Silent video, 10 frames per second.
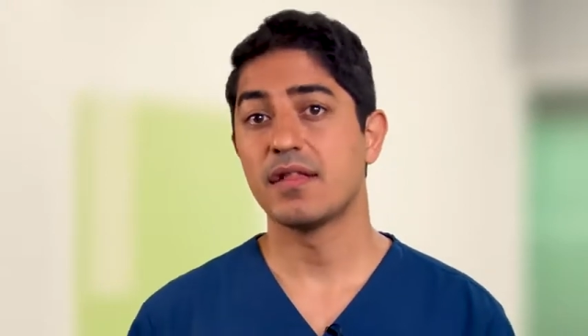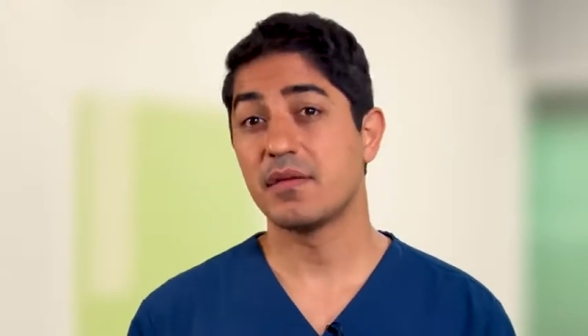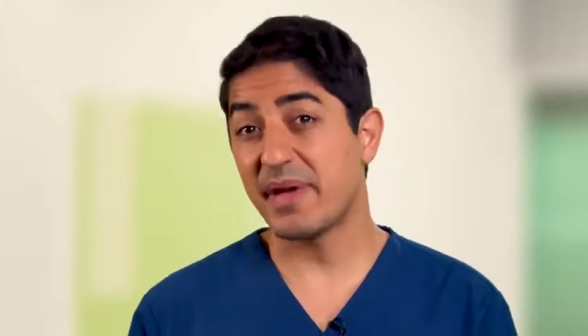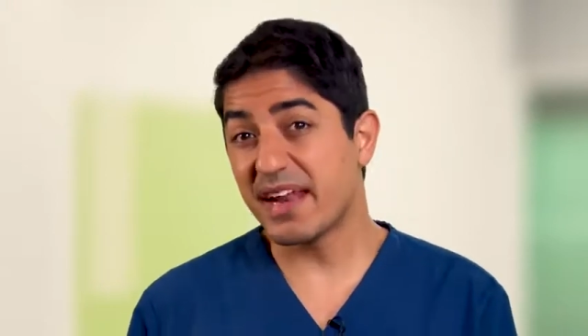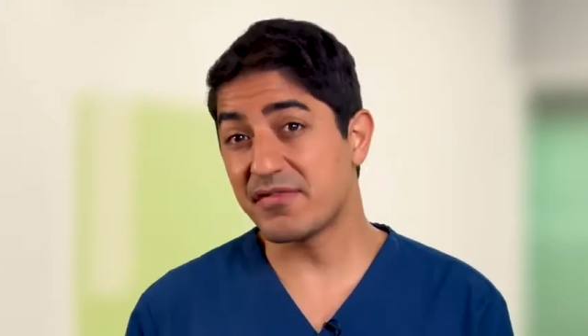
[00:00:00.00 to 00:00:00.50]

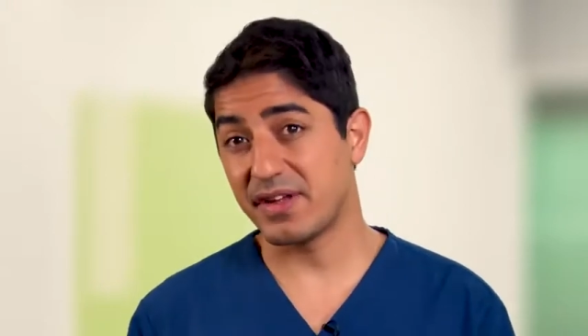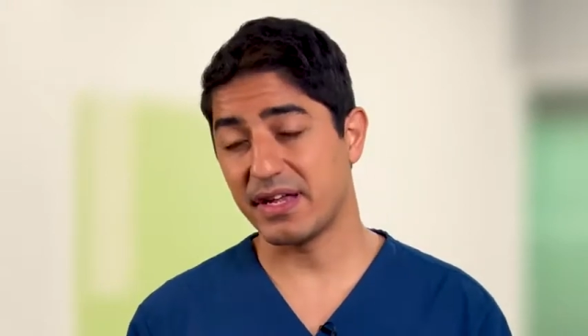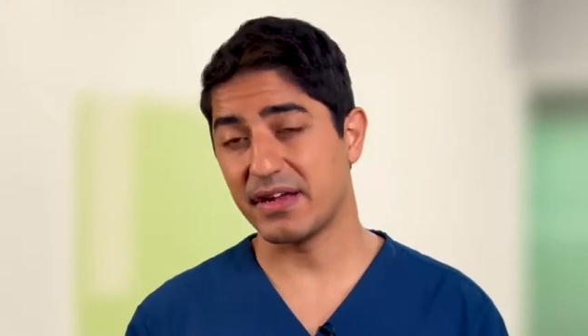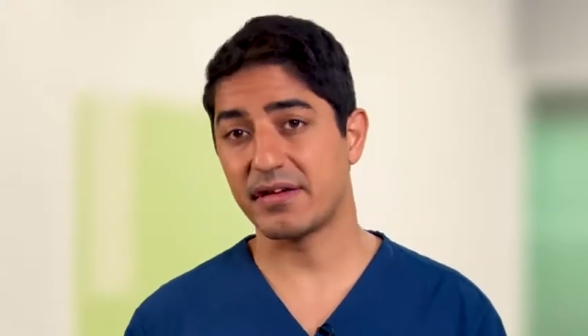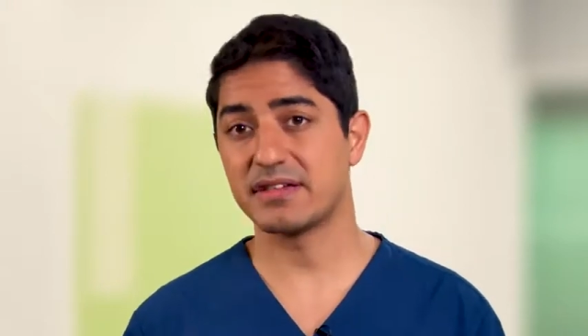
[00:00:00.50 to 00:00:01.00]
The benefit
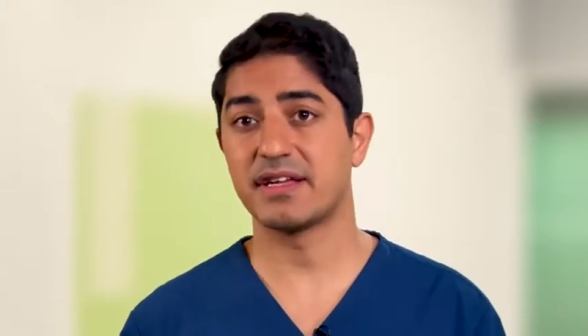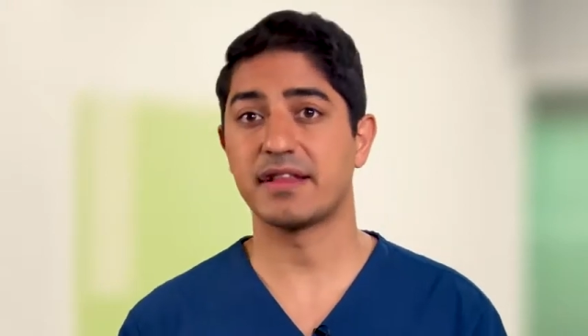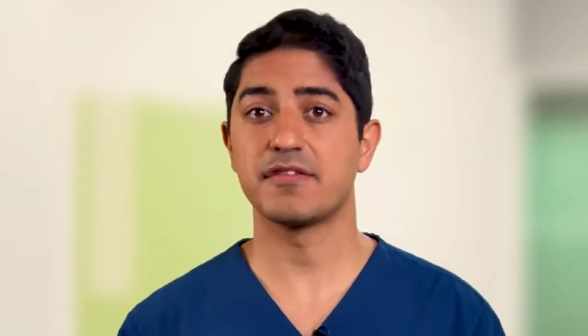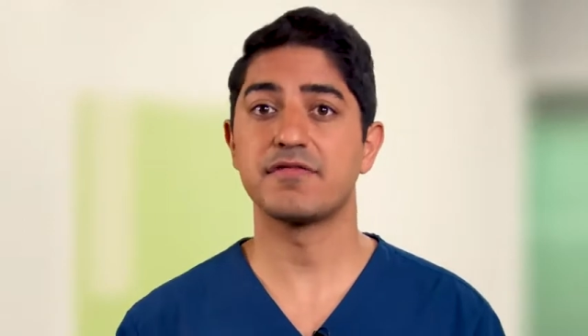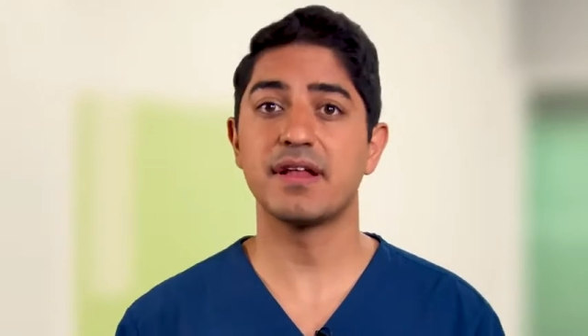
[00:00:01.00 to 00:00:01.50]
here is
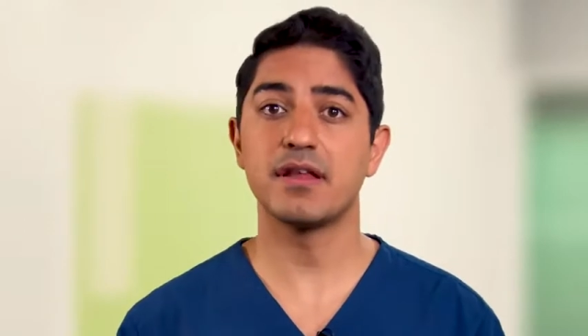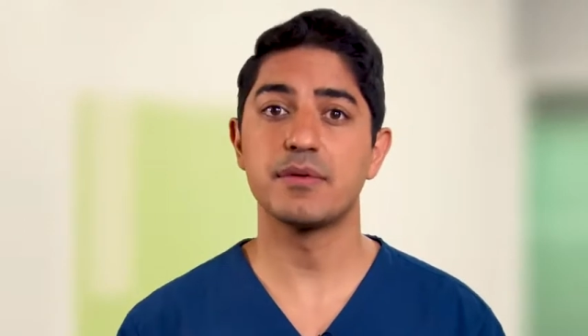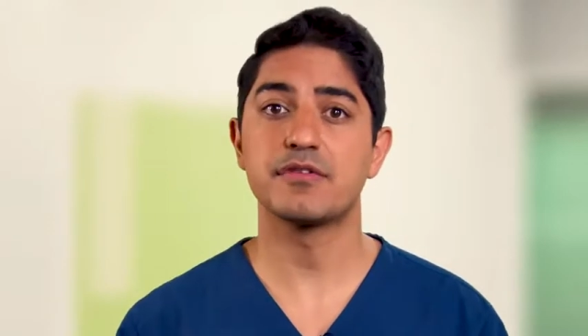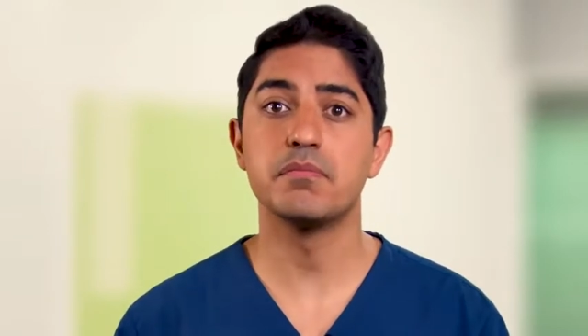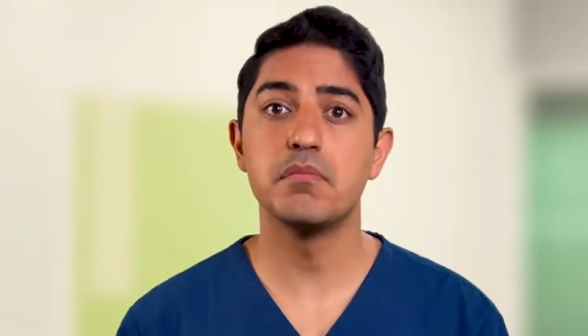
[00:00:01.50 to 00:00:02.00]
that the fellow
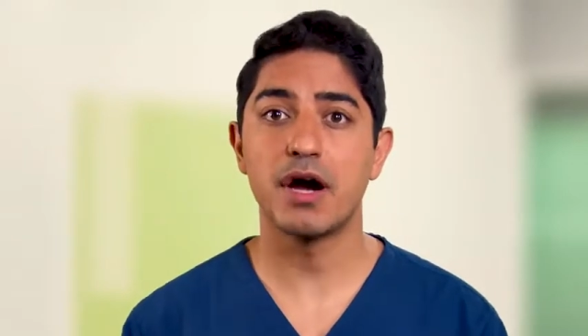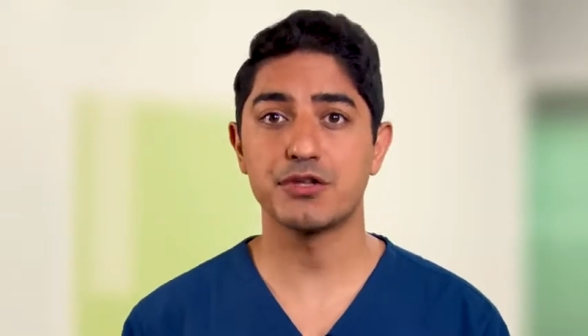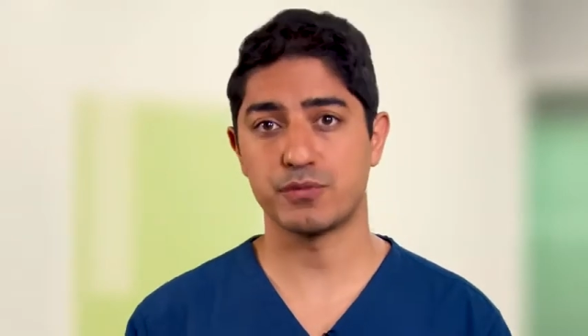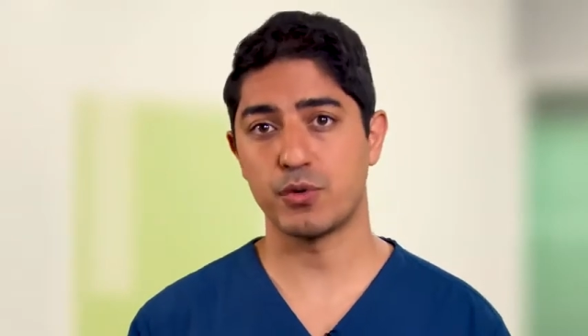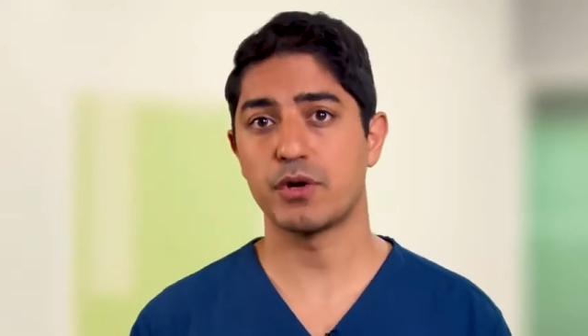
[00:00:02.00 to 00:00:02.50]
is
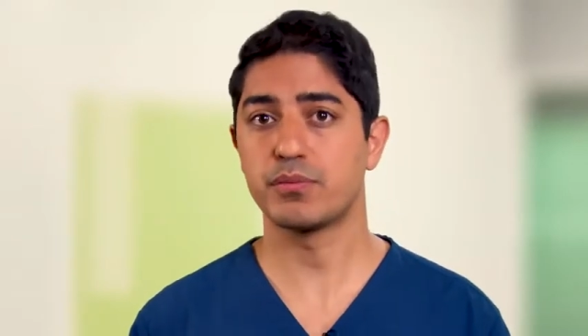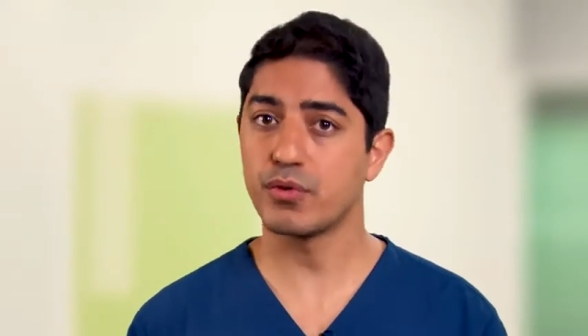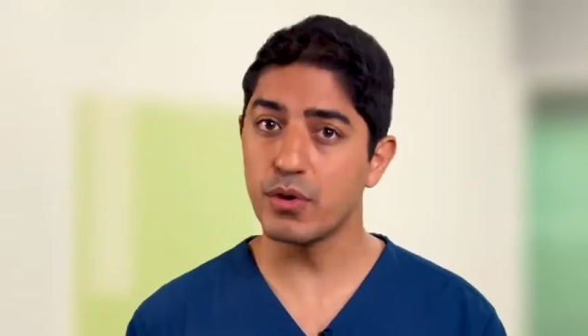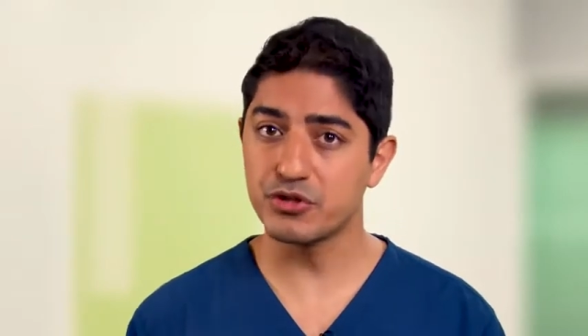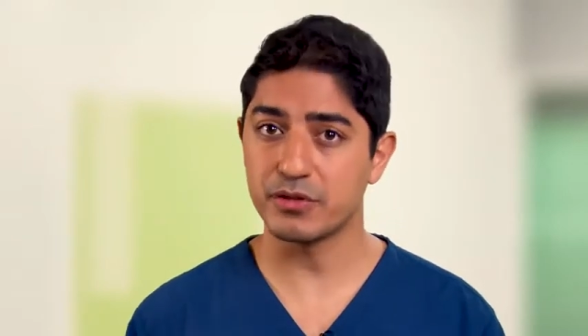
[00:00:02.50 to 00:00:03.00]
much more
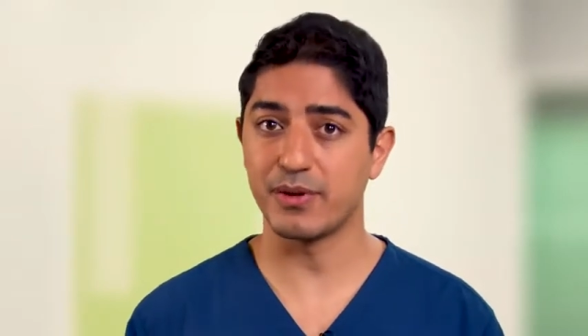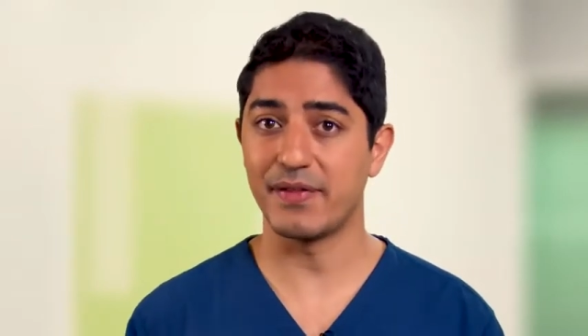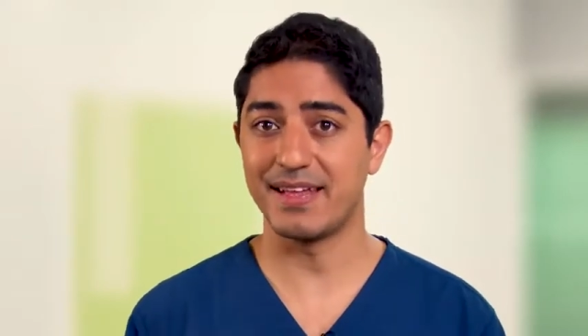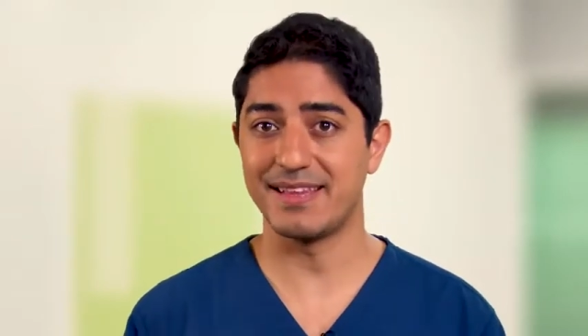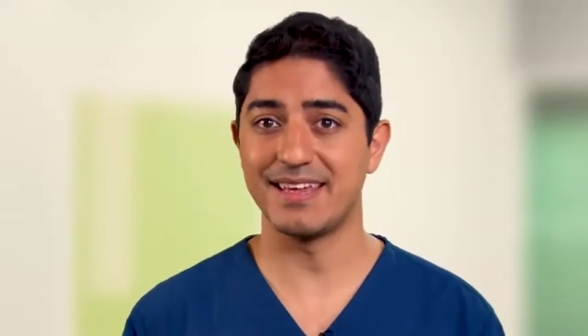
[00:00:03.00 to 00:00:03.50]
approachable
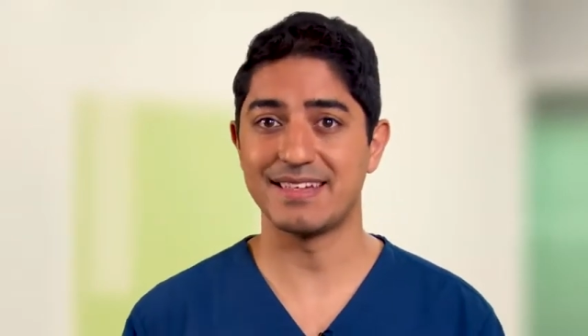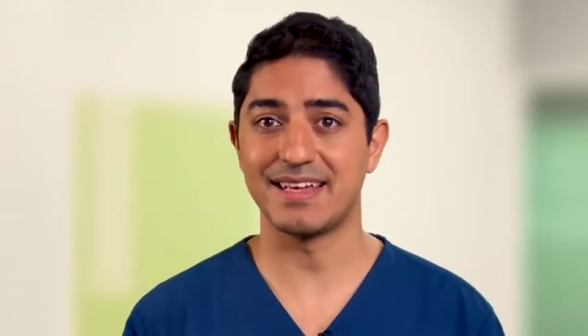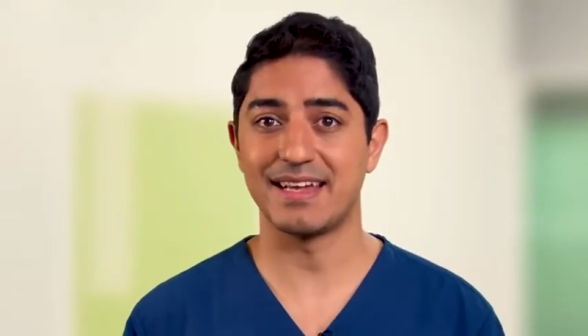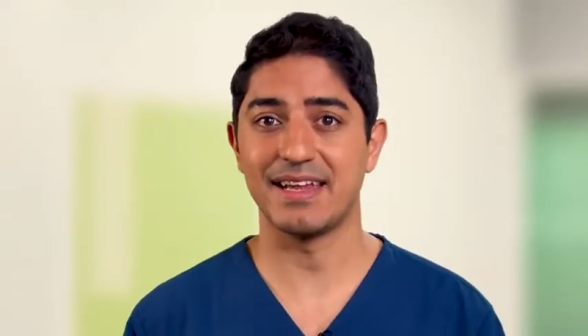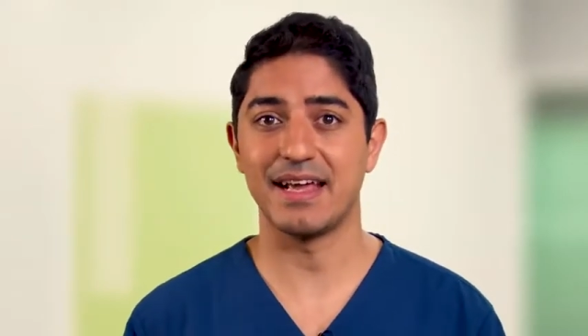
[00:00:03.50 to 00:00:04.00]
than the
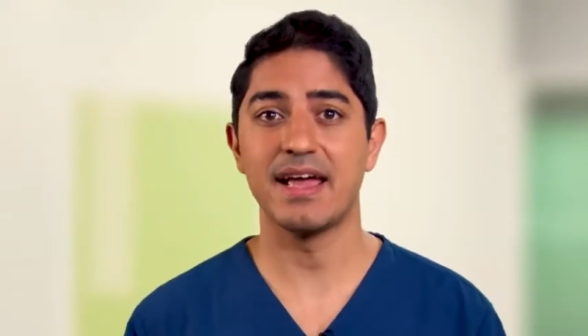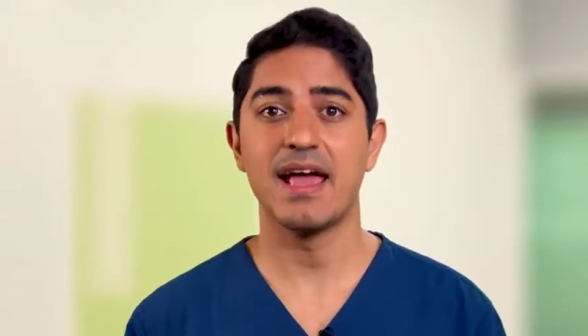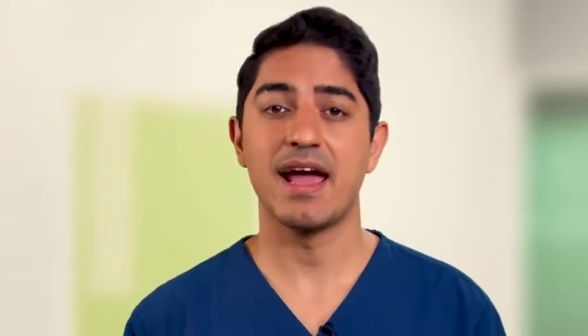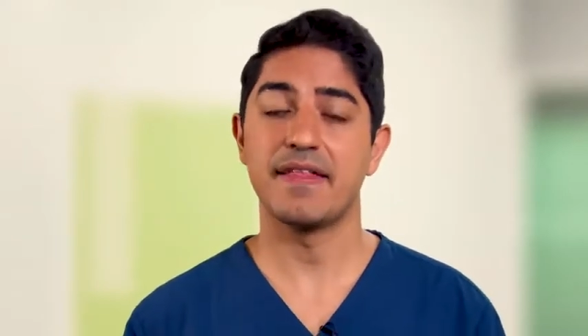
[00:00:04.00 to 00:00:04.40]
attending,